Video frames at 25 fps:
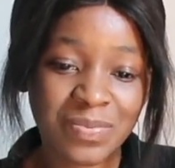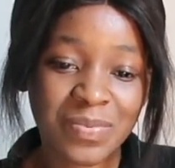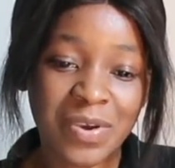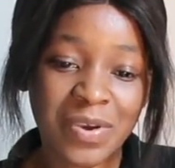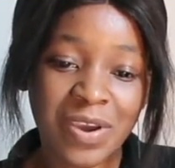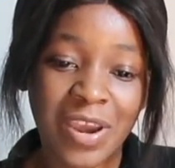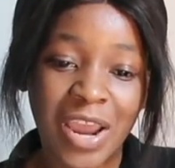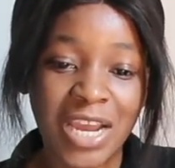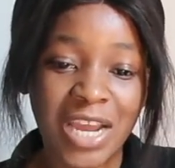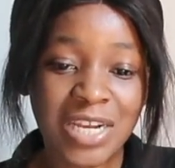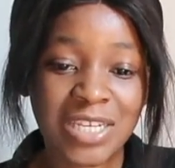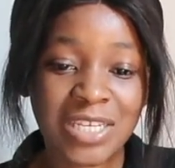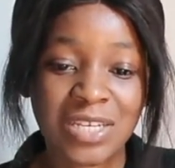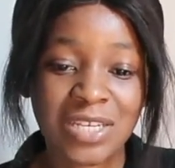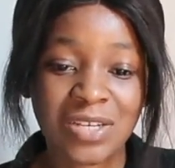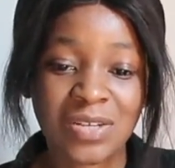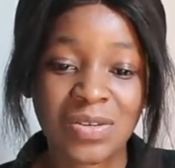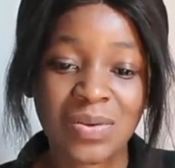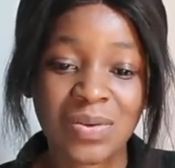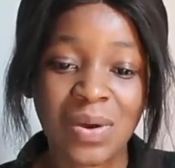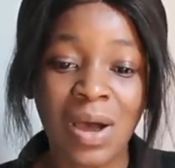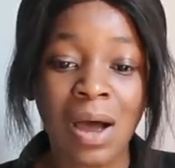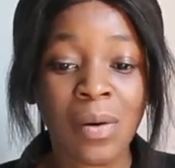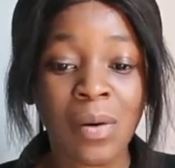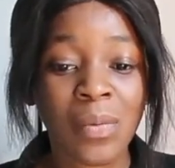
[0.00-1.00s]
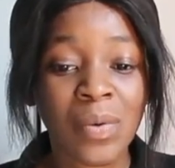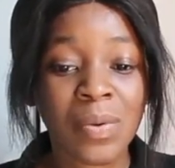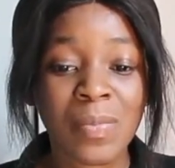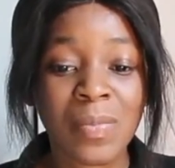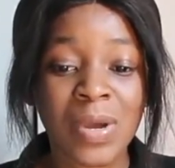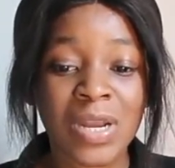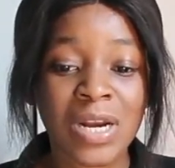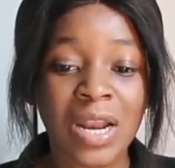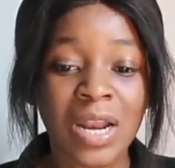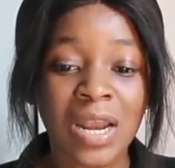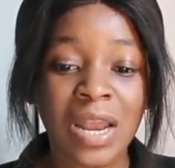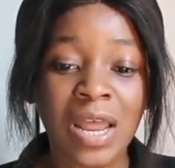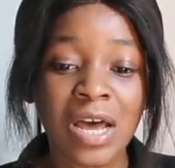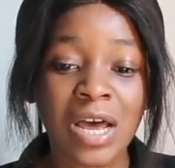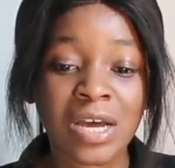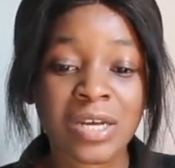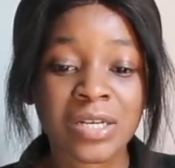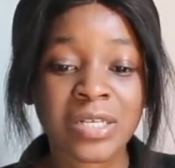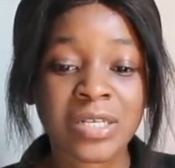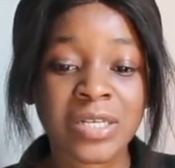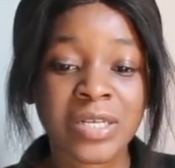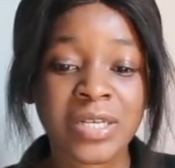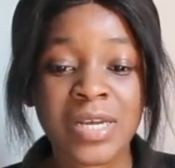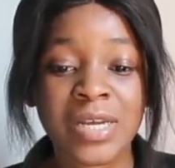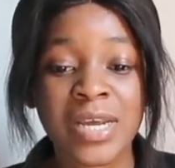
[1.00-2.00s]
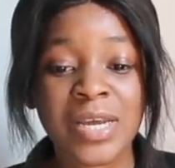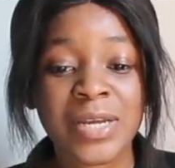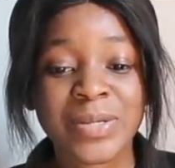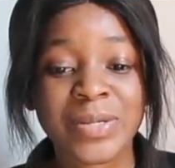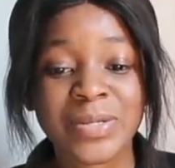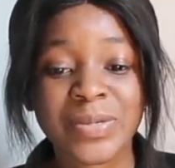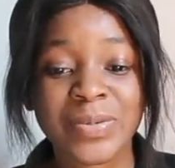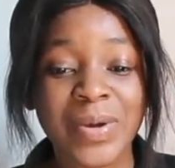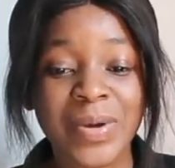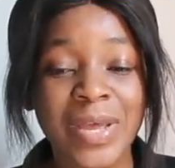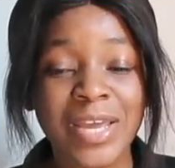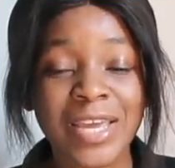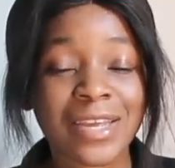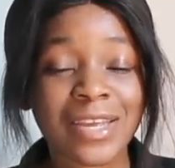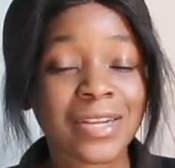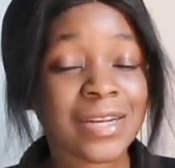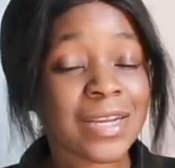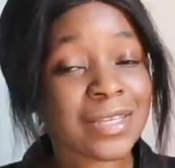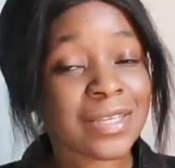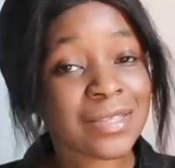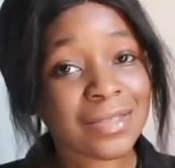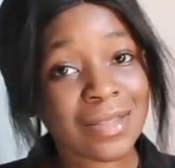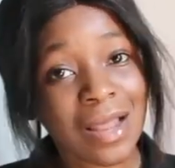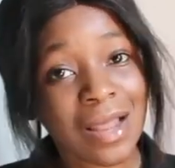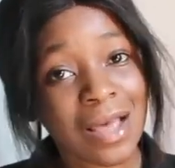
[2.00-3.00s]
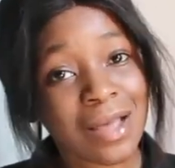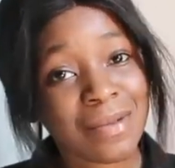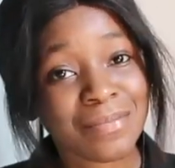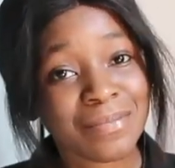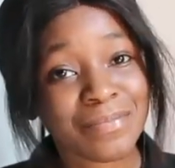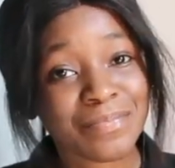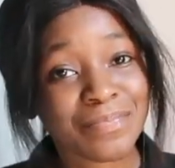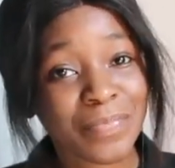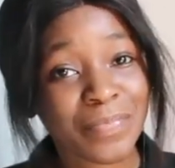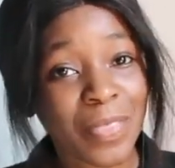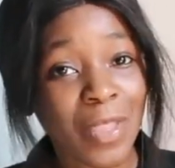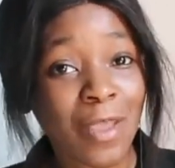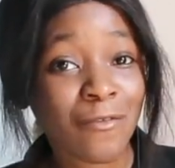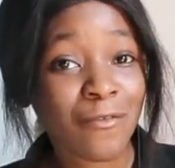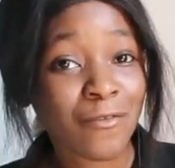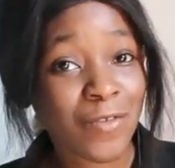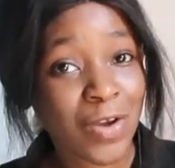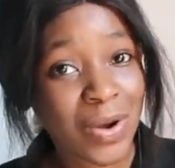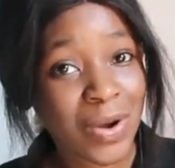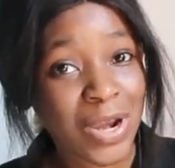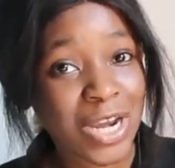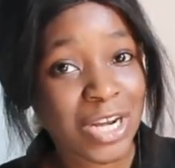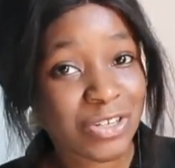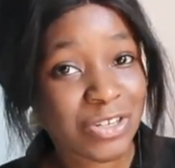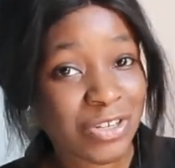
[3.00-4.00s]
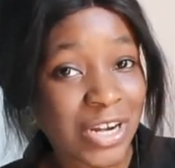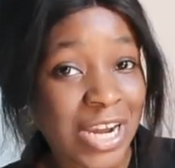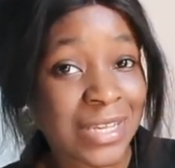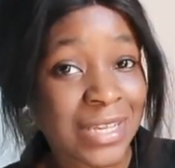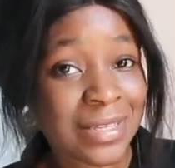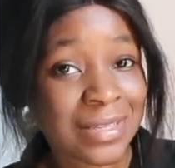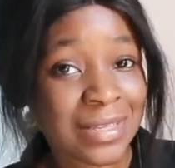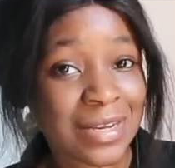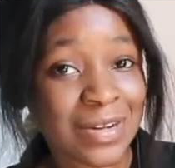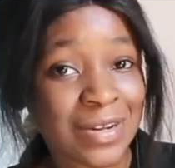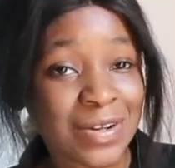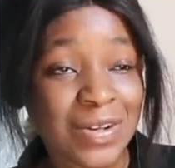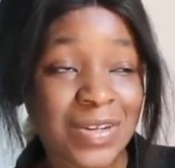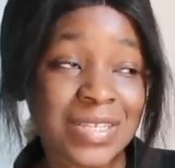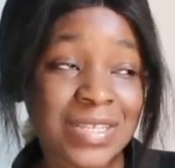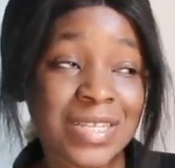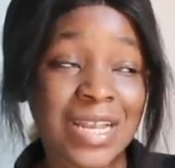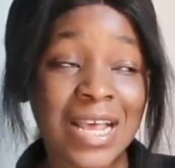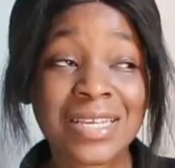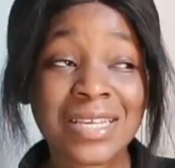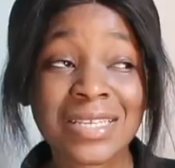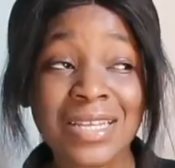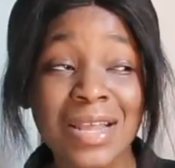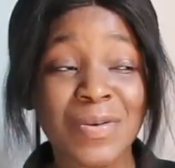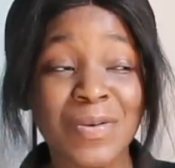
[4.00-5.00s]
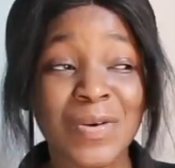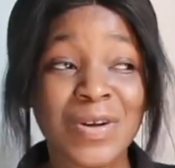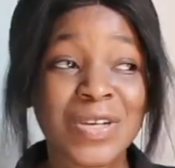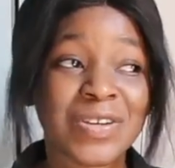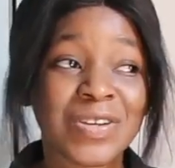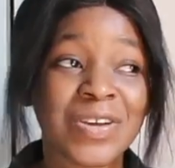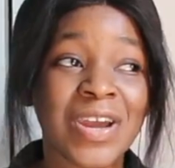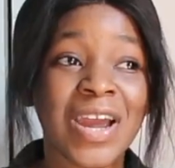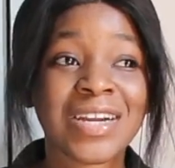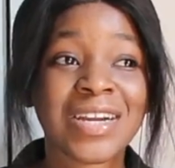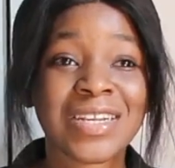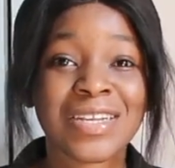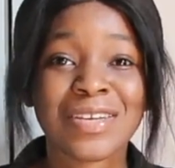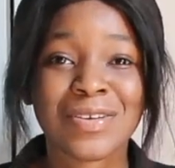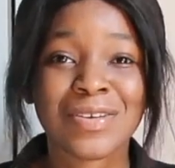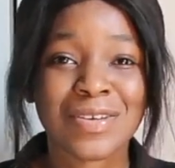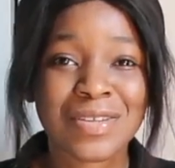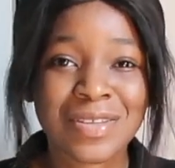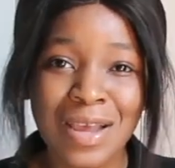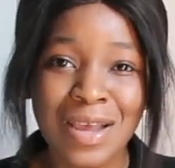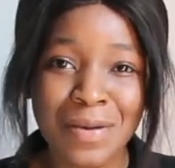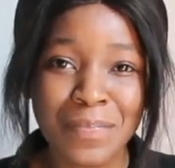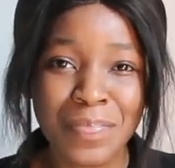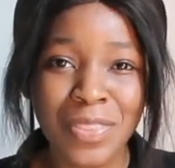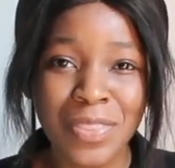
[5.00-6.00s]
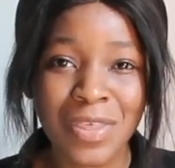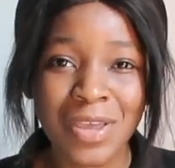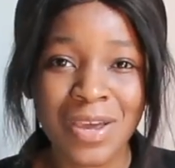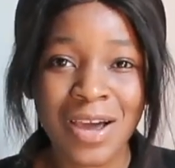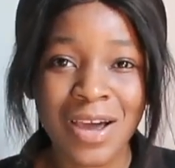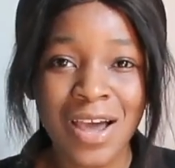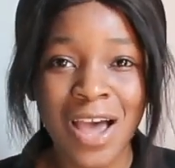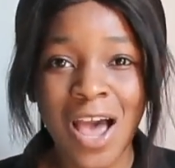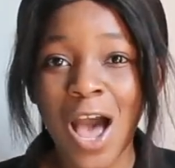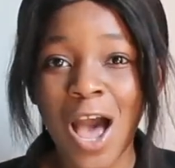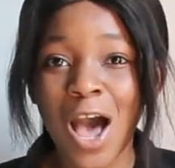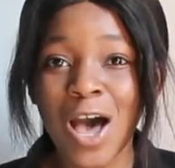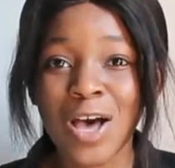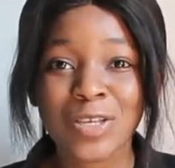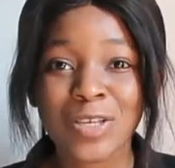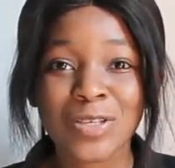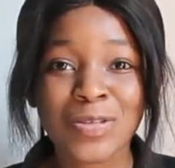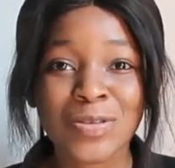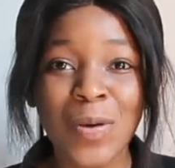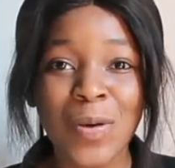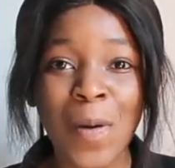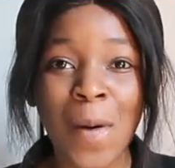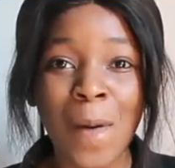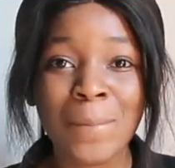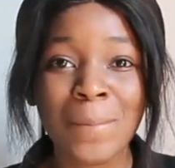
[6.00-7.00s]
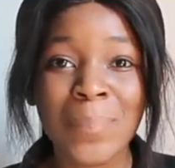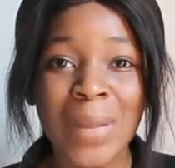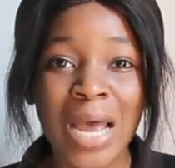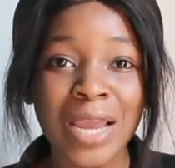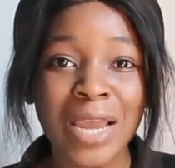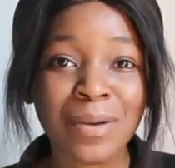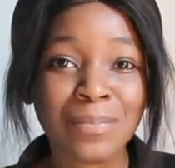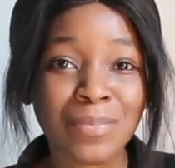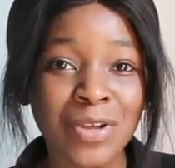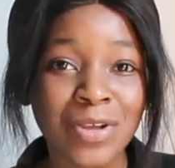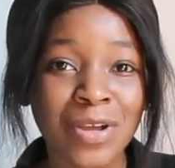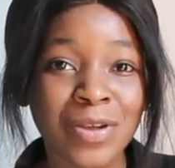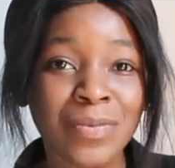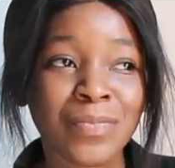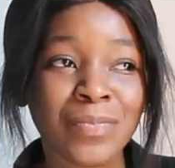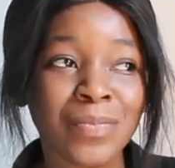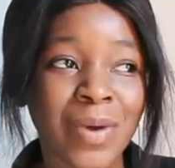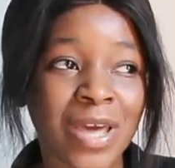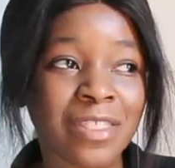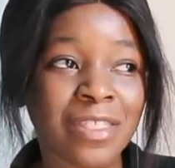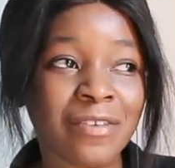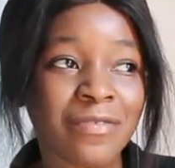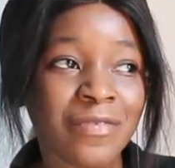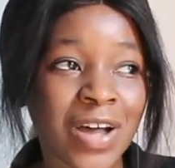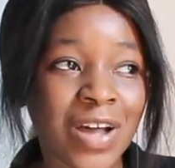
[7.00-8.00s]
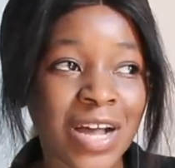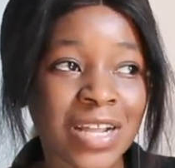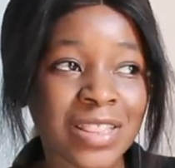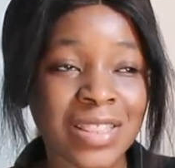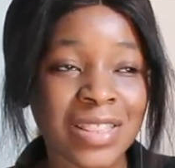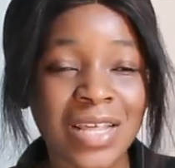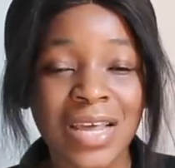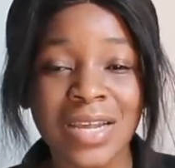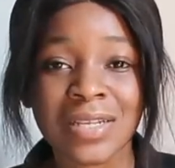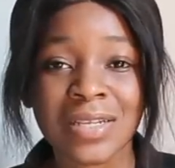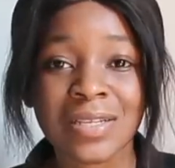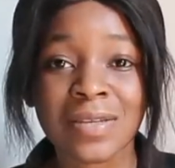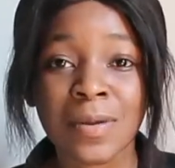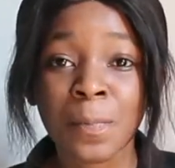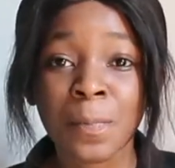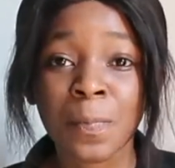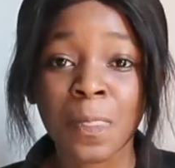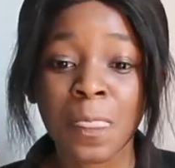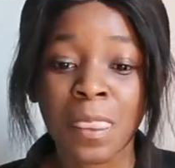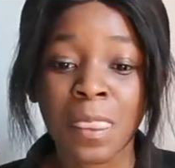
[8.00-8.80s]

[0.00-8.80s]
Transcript: to be reacting to Are Women Allowed to Work in Islam? very interesting because last time I was reacting to something I was so mind blown by the fact that